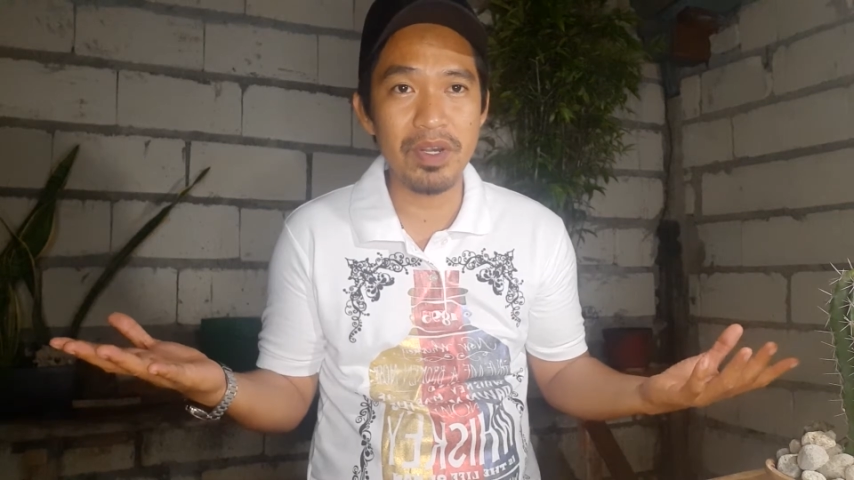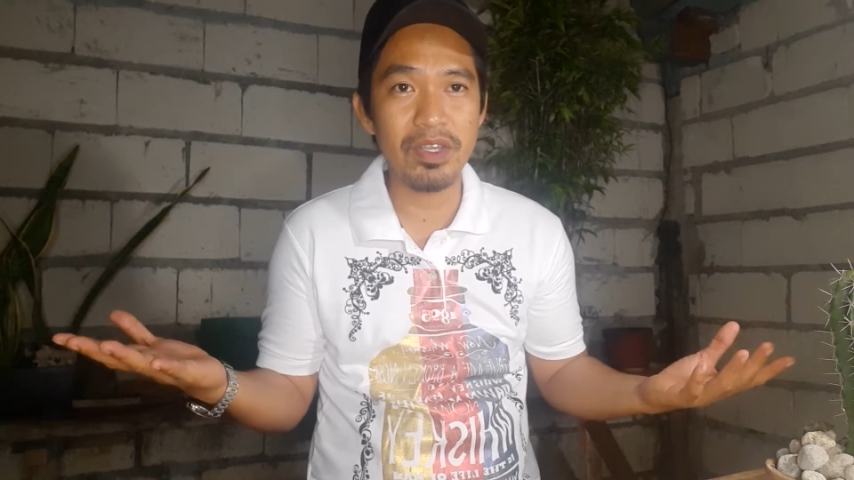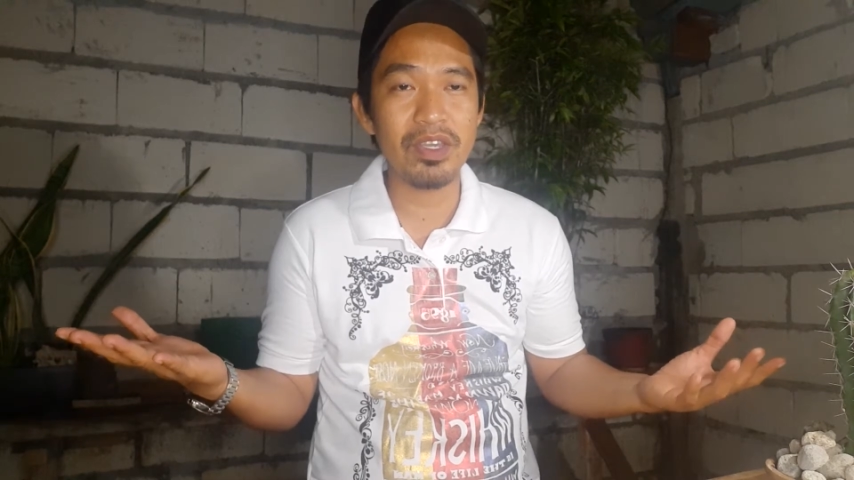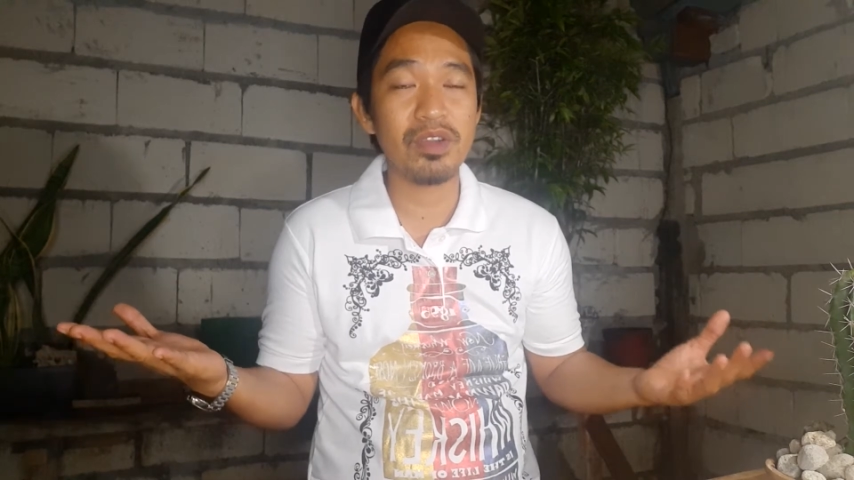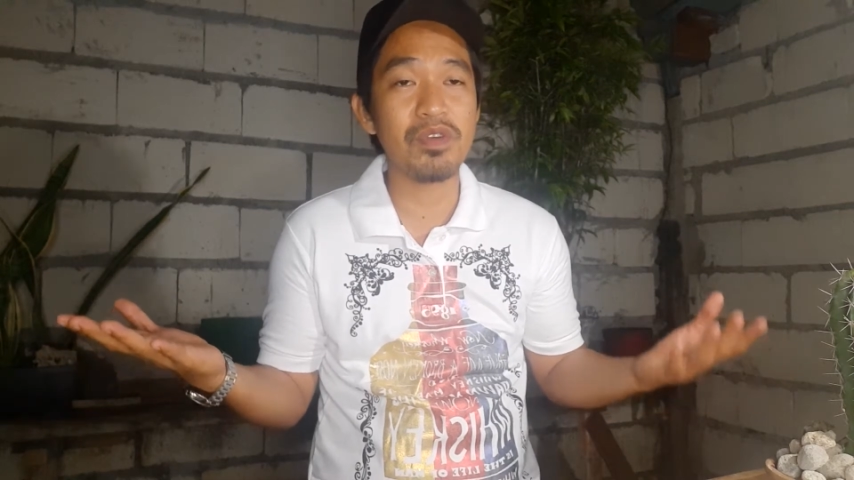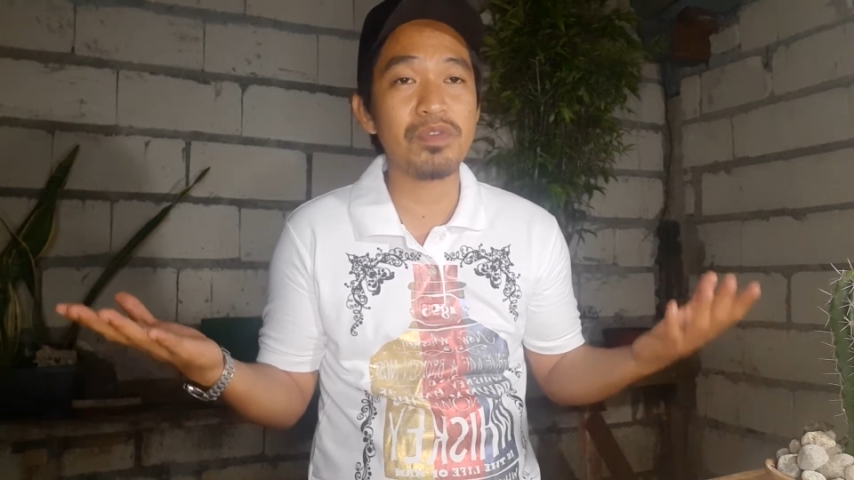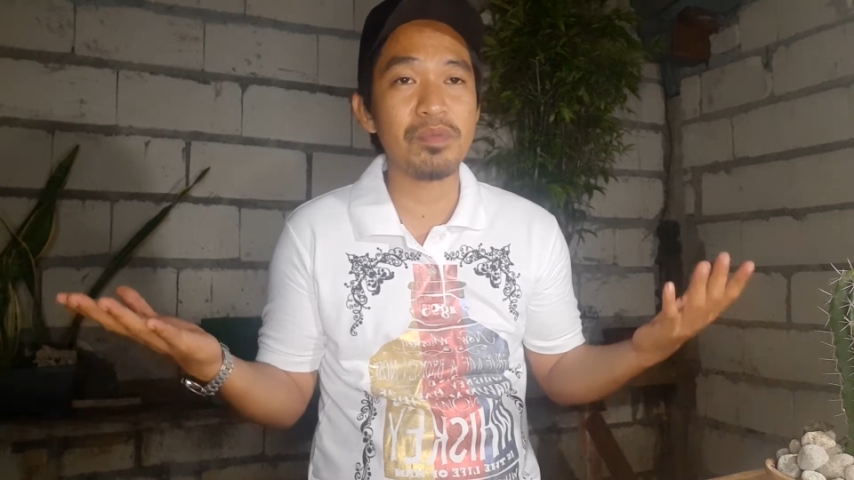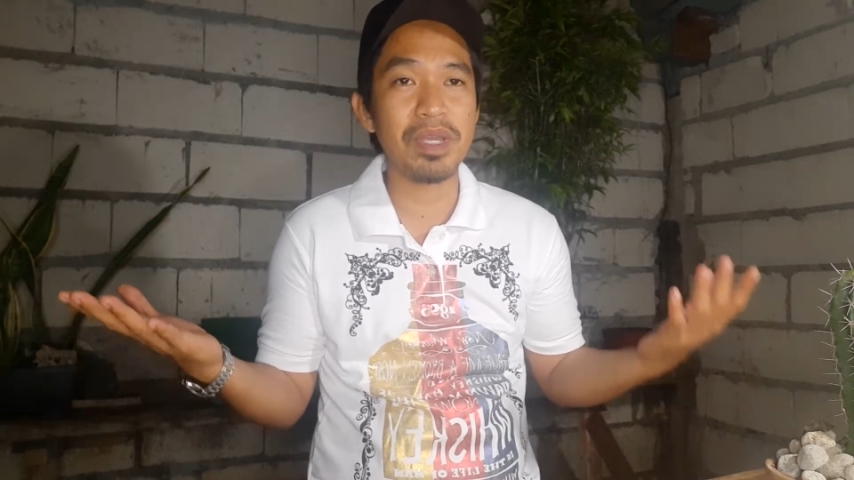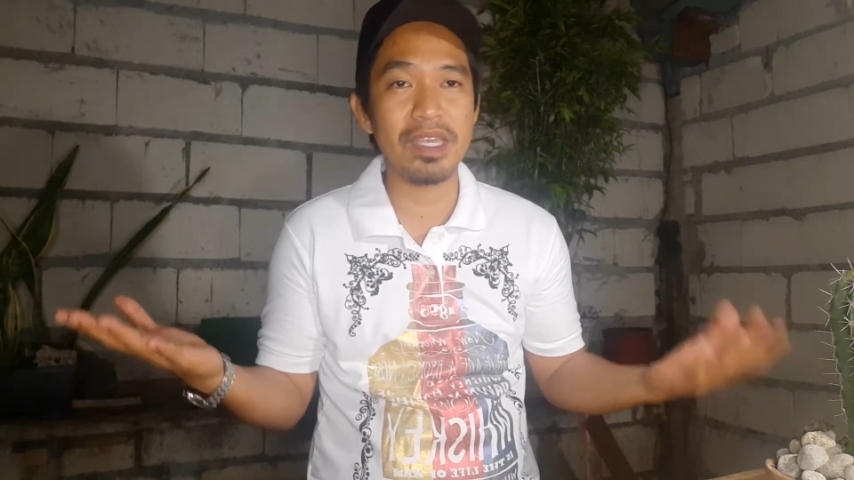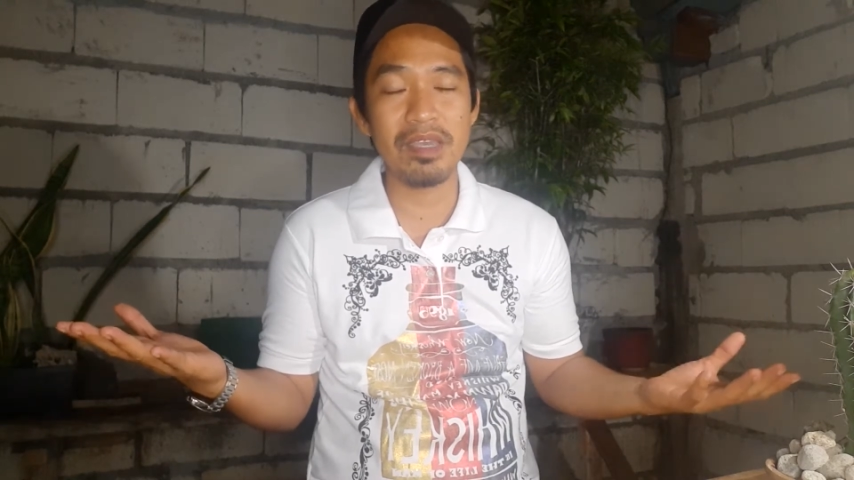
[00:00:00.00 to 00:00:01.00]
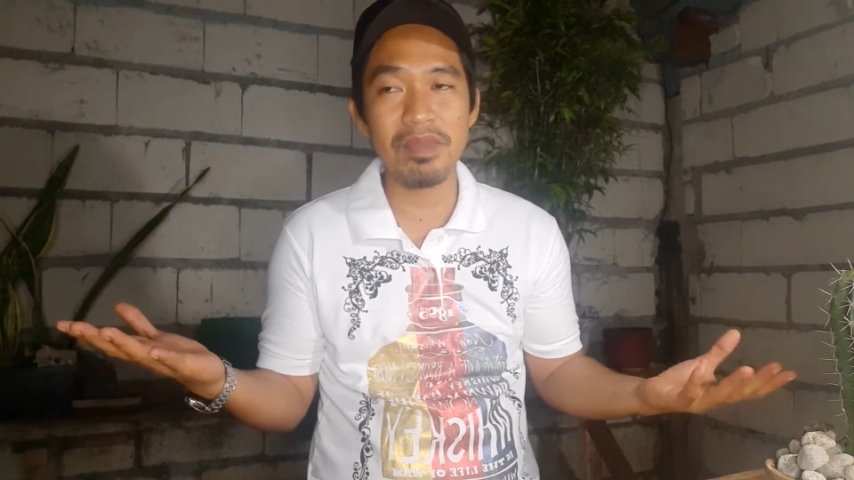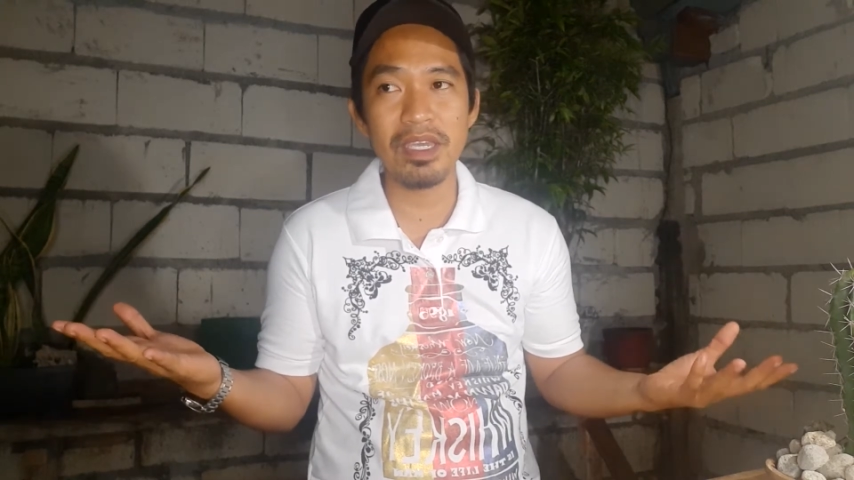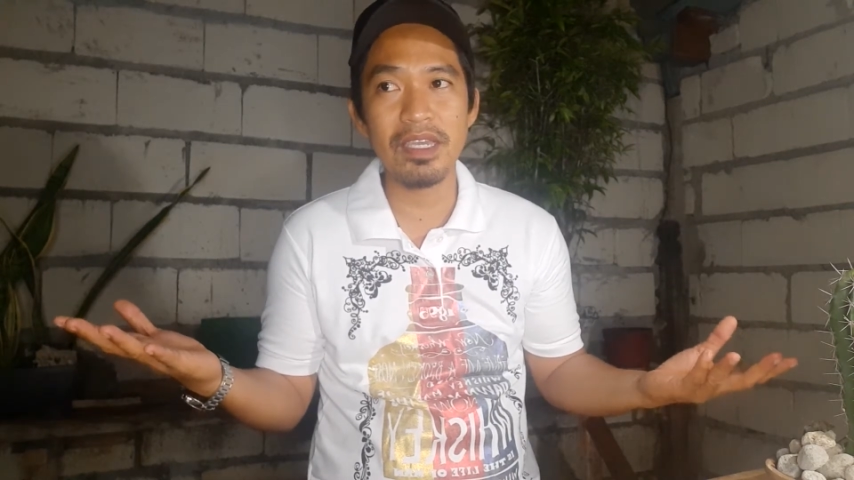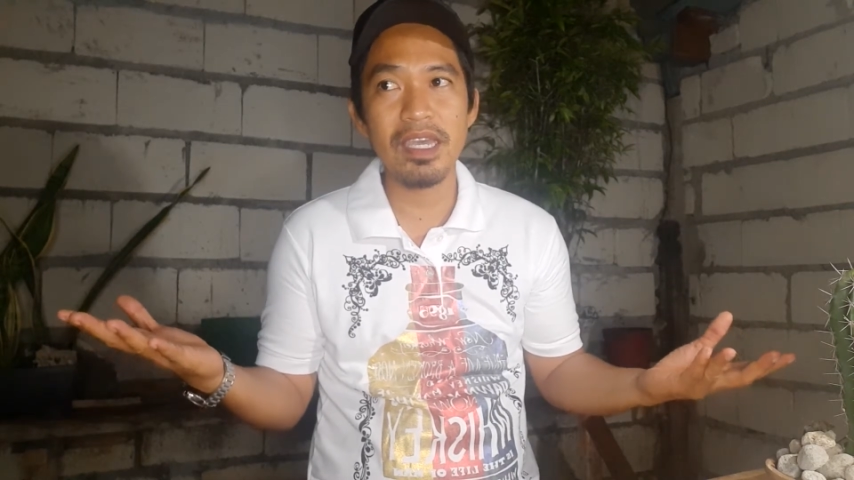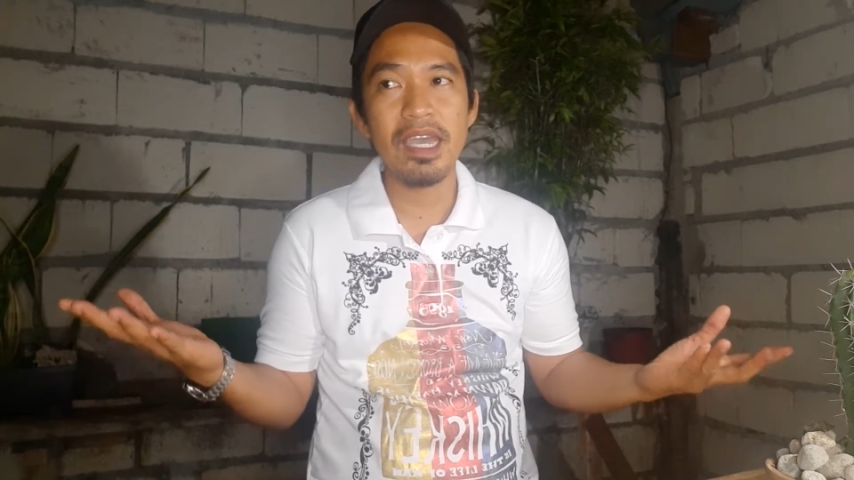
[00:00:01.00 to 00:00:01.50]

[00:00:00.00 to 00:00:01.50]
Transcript: you can go for Pag-ibig,